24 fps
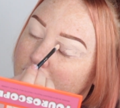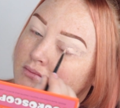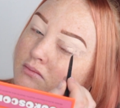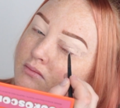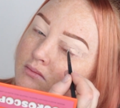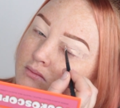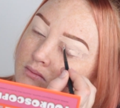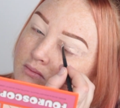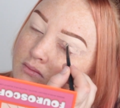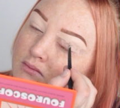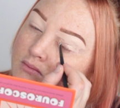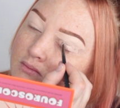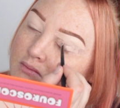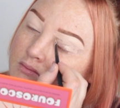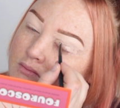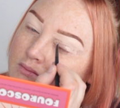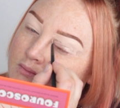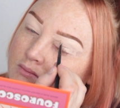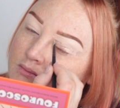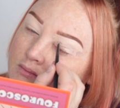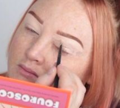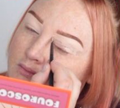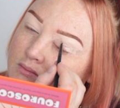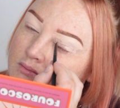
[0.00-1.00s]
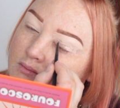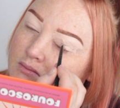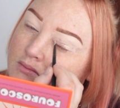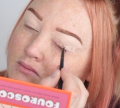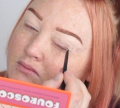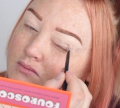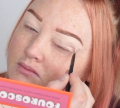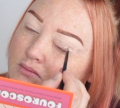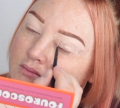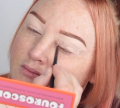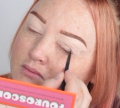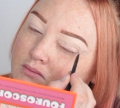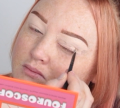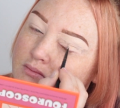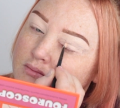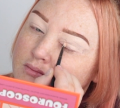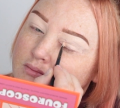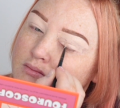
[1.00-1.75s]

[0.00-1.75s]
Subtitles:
there is no harsh lines